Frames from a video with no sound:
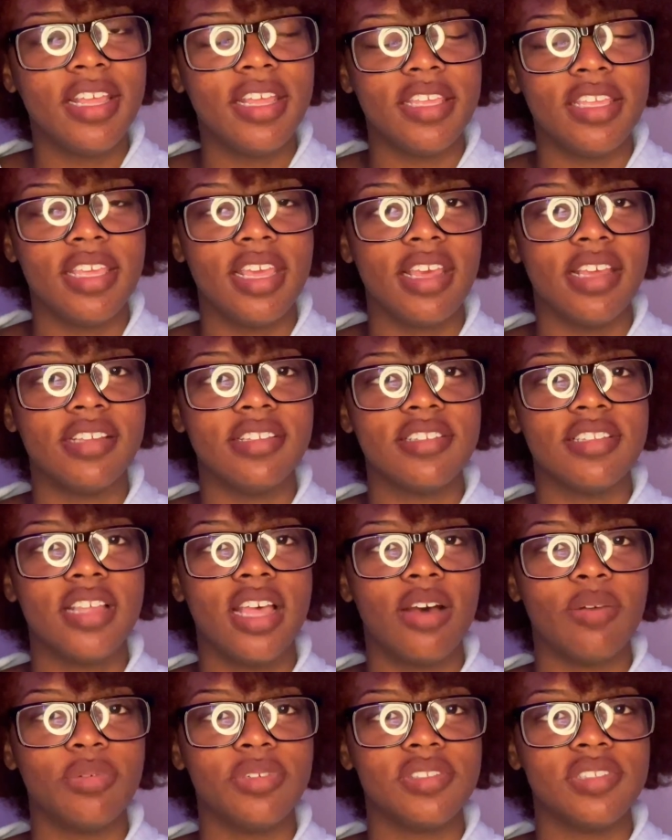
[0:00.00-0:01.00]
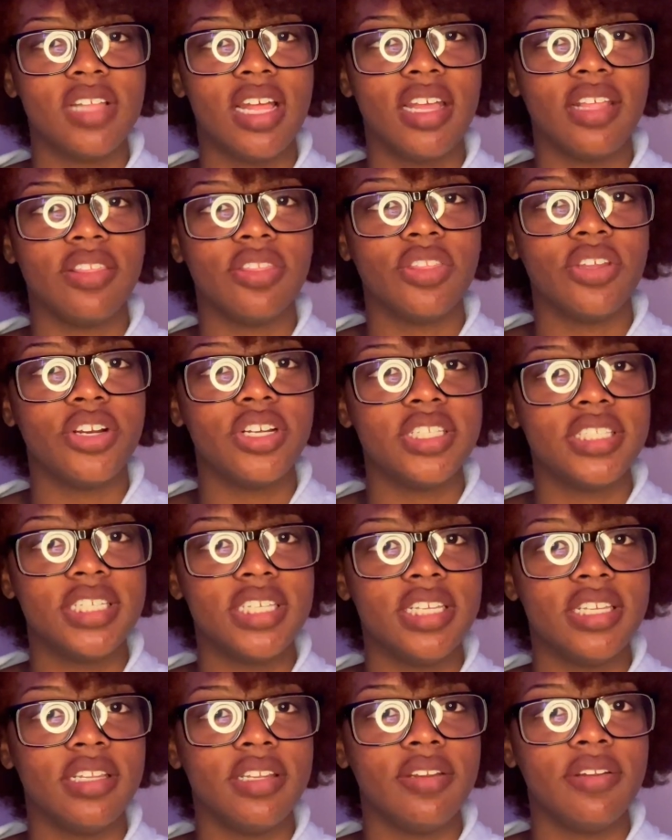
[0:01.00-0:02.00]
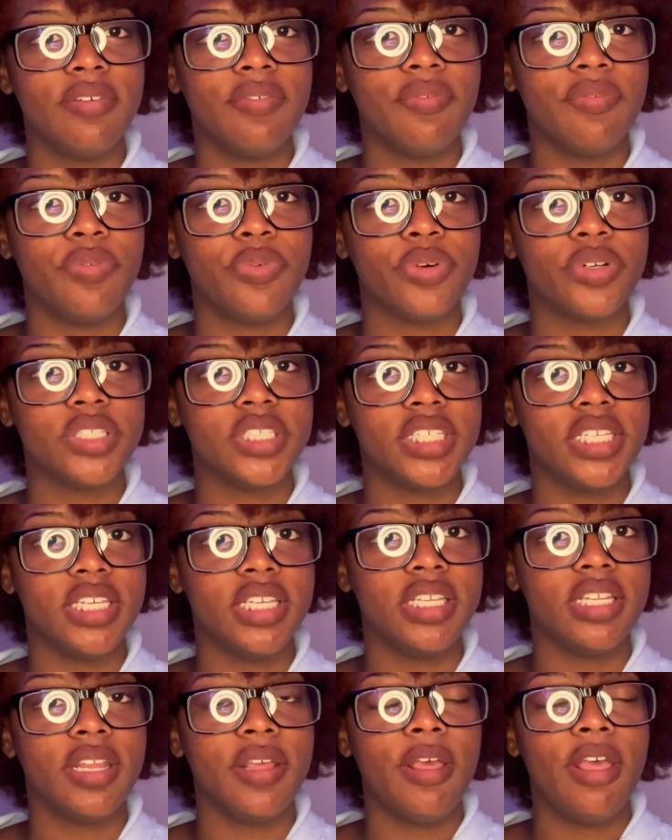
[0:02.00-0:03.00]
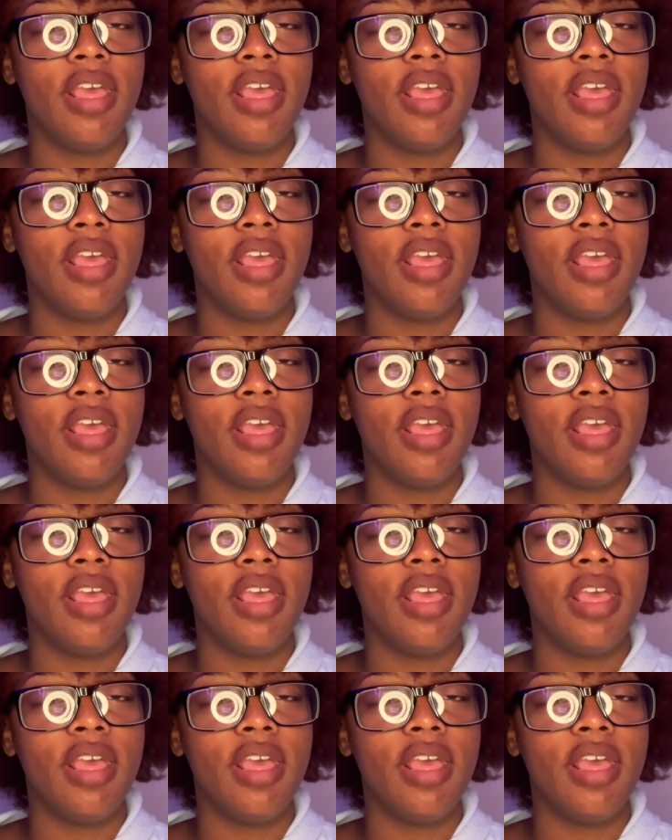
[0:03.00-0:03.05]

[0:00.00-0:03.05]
Yes, I was like 13, 14.